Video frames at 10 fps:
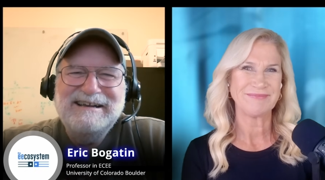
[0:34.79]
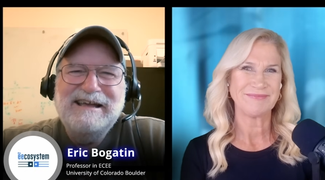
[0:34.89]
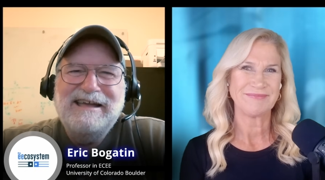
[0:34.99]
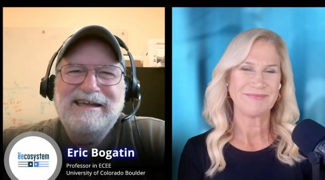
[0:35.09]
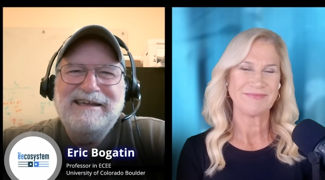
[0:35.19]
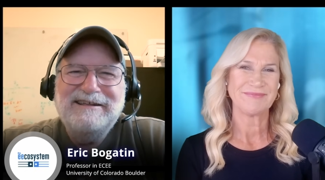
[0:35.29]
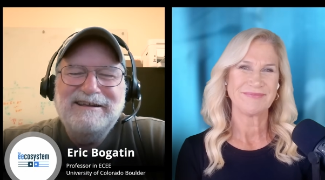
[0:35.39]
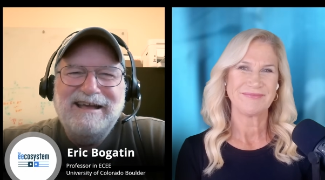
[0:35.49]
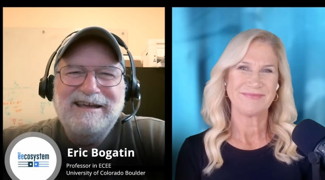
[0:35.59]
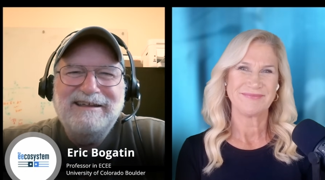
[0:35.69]
Speaker 1: hey,
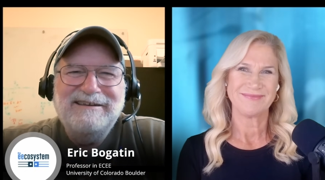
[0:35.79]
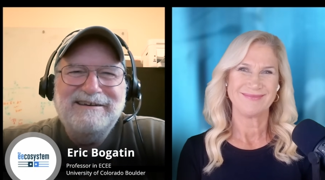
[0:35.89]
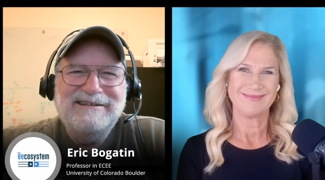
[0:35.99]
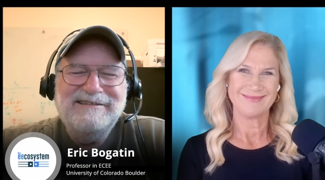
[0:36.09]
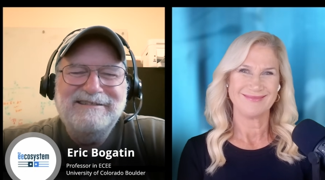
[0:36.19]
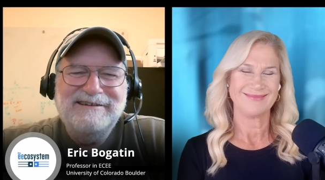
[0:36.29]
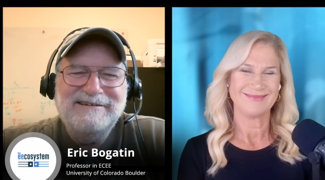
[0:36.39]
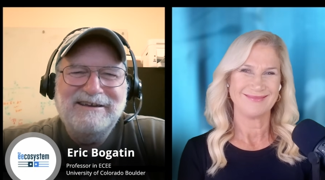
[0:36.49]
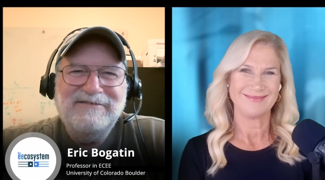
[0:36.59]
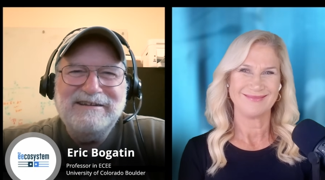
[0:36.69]
and uh, there
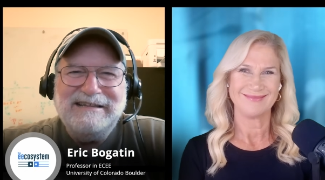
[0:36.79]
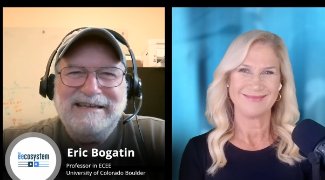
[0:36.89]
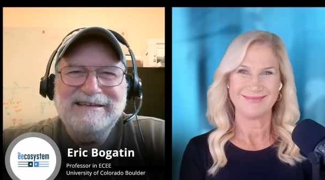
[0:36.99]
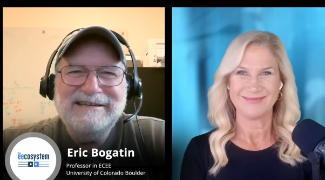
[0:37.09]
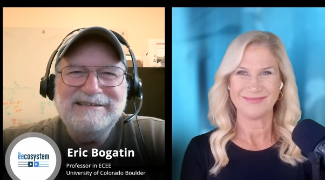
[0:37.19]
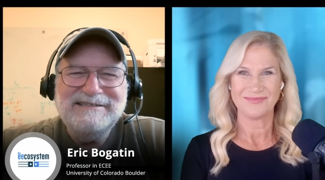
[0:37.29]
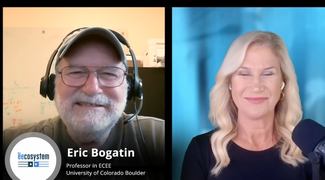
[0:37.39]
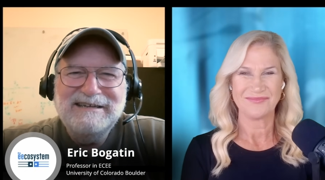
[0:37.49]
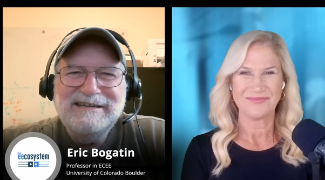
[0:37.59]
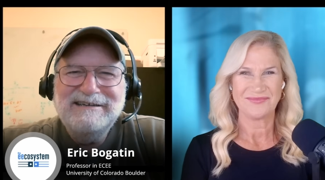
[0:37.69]
definitely is.
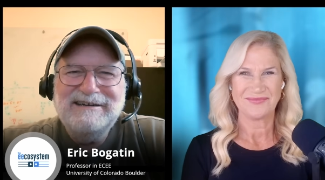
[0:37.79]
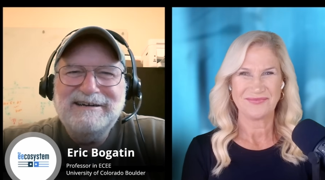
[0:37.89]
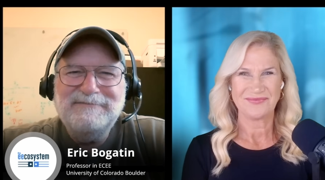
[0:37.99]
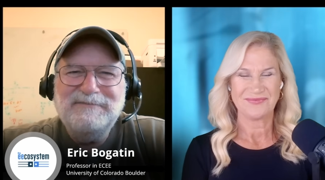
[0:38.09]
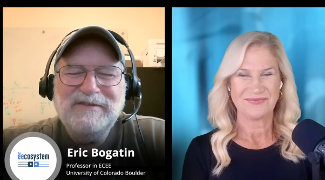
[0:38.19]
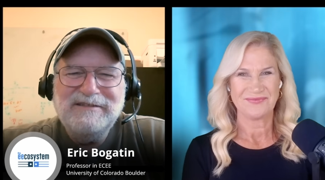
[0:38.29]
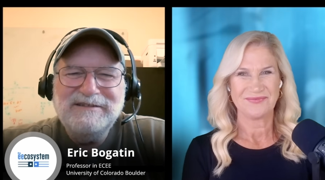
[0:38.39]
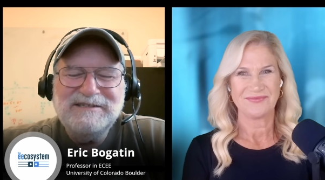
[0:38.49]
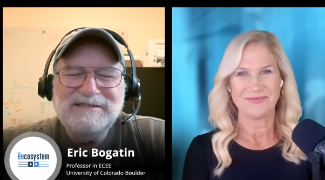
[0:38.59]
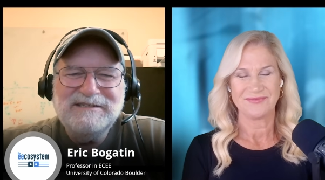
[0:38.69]
Um,
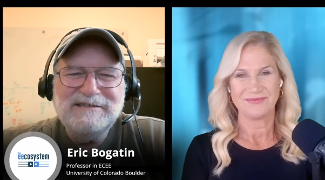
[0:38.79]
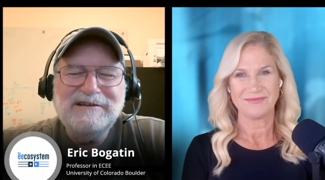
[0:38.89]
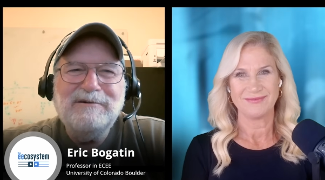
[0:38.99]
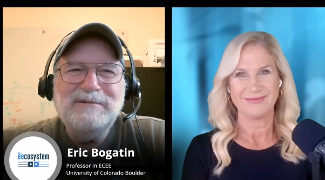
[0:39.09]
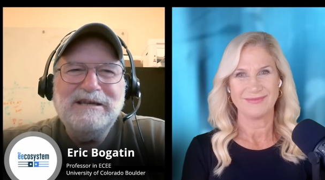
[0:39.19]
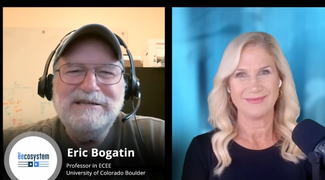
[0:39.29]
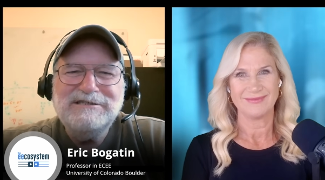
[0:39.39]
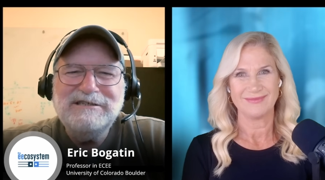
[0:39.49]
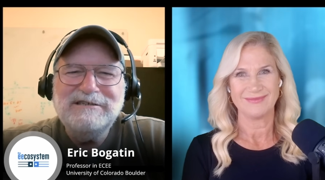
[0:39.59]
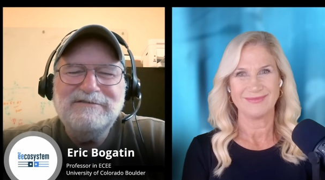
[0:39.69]
this is the
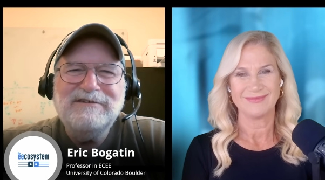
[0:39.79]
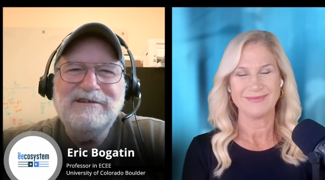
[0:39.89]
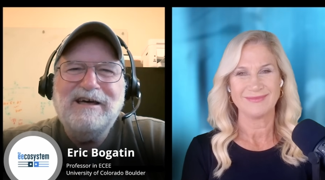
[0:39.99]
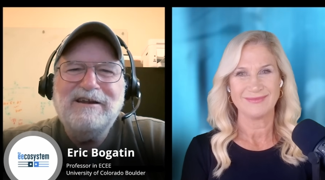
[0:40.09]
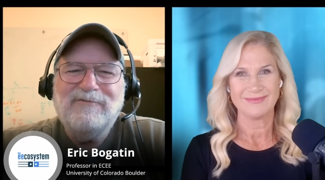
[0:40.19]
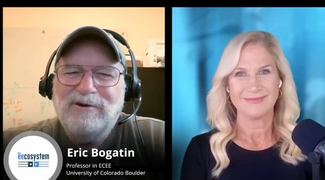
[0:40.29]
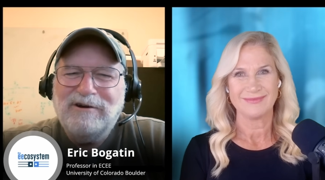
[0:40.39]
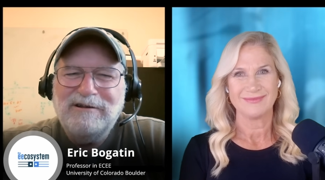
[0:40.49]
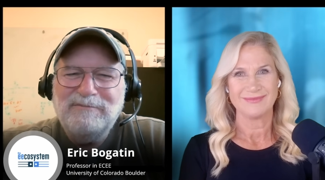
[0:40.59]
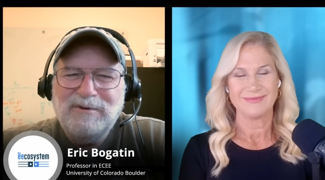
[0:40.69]
culmination of a lot of work
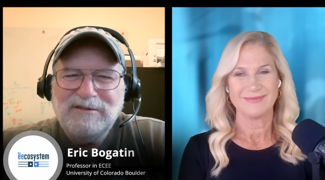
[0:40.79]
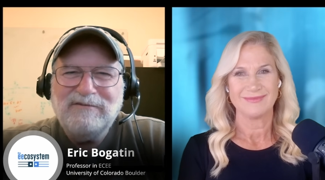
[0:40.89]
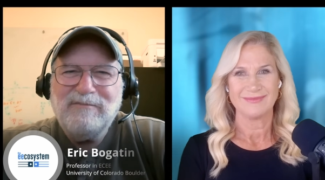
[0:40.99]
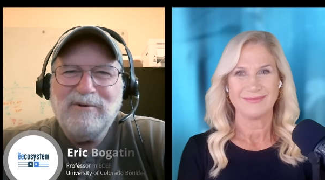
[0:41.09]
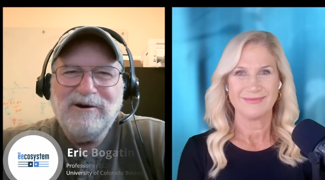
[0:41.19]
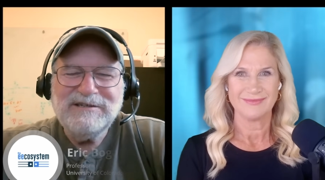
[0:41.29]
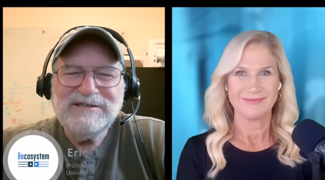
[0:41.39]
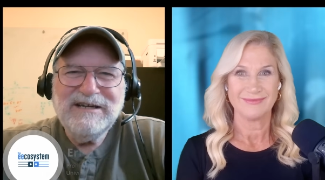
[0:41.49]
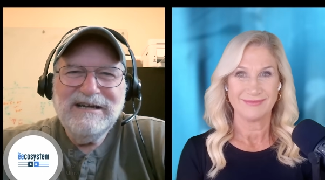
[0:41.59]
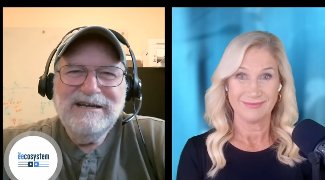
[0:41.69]
on both of our parts.
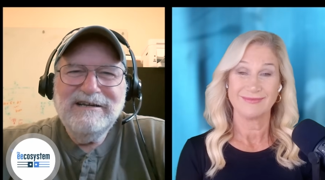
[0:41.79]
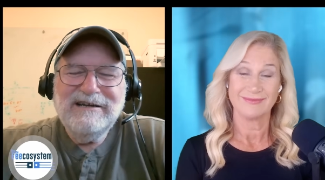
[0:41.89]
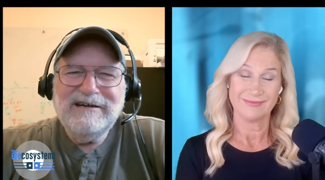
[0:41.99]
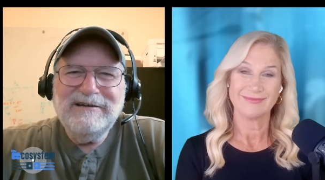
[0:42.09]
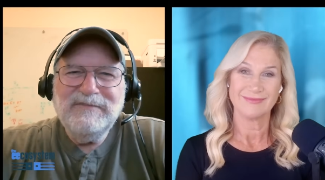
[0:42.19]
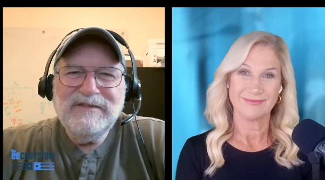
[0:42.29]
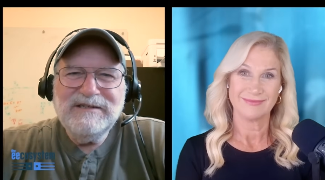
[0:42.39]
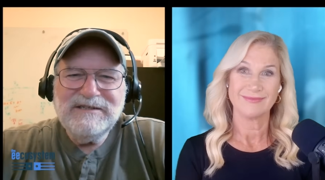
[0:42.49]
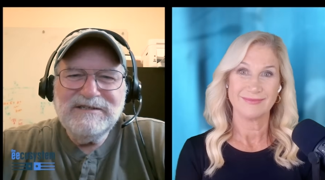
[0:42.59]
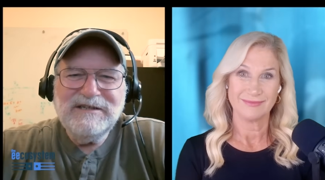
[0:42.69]
Um,
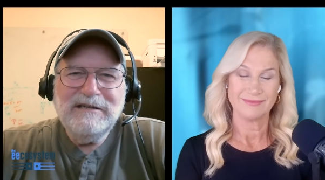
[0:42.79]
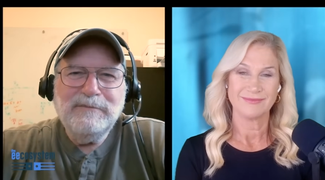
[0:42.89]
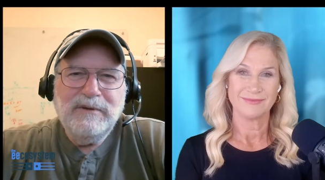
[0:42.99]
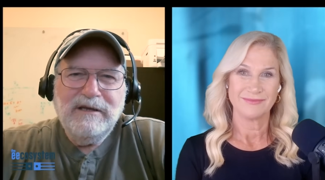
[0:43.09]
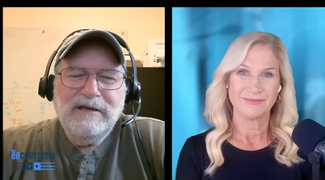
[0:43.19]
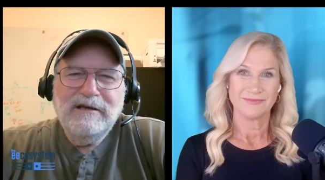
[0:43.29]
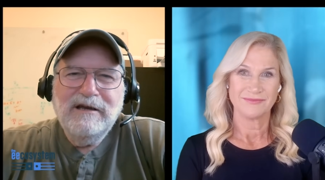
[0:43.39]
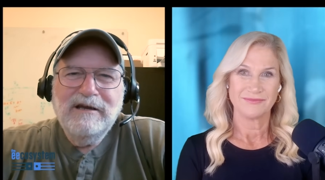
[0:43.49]
this is going to be